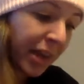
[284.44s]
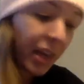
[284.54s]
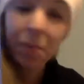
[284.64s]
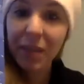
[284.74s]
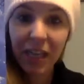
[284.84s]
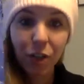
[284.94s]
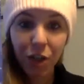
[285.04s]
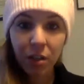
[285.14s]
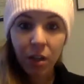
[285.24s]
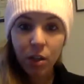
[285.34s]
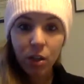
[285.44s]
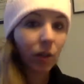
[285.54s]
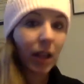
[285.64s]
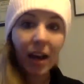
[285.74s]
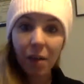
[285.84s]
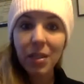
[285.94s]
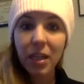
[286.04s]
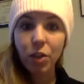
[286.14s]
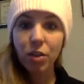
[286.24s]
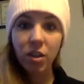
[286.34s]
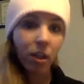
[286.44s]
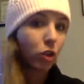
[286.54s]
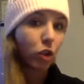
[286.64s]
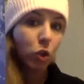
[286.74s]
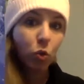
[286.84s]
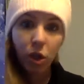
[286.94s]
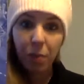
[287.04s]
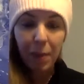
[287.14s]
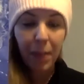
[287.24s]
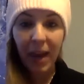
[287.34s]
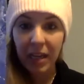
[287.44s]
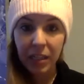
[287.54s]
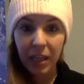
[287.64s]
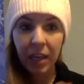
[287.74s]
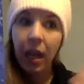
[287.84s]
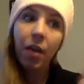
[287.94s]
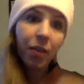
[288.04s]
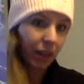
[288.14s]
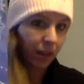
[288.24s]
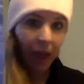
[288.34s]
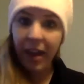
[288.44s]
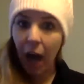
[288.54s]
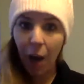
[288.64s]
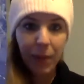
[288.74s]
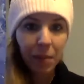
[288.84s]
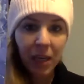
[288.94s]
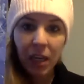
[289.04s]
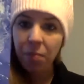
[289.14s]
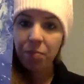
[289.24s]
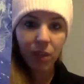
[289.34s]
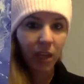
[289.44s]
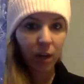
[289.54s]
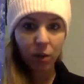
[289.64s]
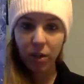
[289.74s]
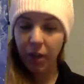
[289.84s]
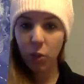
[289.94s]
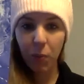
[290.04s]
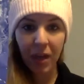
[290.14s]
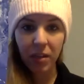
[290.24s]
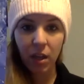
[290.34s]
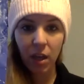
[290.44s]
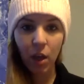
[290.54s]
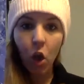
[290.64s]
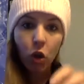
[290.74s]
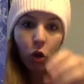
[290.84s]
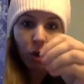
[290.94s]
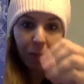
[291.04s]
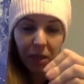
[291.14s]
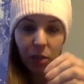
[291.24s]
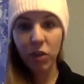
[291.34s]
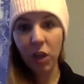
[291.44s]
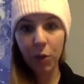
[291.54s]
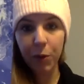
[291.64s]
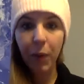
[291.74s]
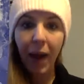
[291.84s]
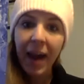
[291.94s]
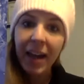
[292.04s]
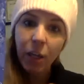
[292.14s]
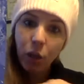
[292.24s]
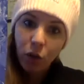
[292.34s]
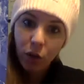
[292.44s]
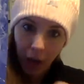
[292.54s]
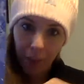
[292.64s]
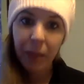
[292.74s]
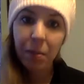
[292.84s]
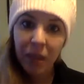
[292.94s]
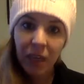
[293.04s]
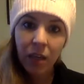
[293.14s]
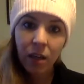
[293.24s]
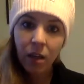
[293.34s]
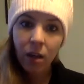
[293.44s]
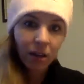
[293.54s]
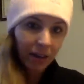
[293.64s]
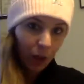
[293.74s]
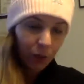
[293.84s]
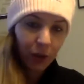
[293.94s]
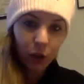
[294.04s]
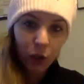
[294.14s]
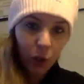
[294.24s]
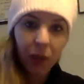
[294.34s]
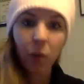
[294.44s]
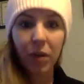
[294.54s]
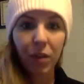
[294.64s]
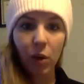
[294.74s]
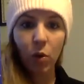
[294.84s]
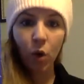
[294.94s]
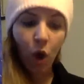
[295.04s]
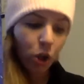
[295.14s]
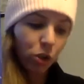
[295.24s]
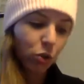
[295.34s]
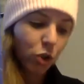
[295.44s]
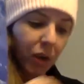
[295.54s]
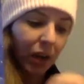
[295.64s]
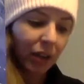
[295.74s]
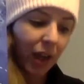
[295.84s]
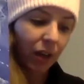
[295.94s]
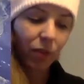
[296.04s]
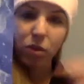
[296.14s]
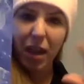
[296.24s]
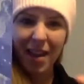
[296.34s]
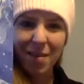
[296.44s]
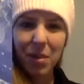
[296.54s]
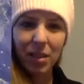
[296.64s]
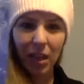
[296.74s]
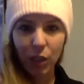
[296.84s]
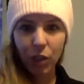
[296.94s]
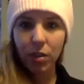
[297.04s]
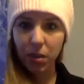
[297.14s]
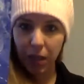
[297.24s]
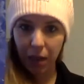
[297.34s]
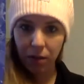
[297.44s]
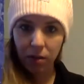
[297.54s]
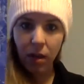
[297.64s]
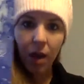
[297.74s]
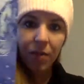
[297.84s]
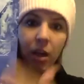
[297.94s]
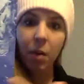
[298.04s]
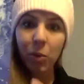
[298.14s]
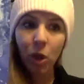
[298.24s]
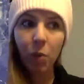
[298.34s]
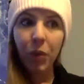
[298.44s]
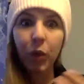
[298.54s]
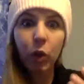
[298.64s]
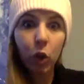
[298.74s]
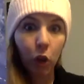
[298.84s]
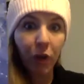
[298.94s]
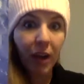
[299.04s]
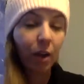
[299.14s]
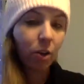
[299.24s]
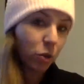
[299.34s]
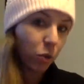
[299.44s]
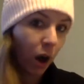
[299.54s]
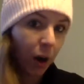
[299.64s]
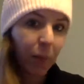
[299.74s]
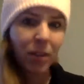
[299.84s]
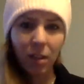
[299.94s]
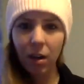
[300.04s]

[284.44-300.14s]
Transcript: imitation. So a lot of imitation skills. You could be painting, like, hey, copy me. Kiddo starts painting. You could be using glue. Hey, copy me. Now they're gluing with you. So doing a lot of those imitation skills that come along with learning how to do art. Because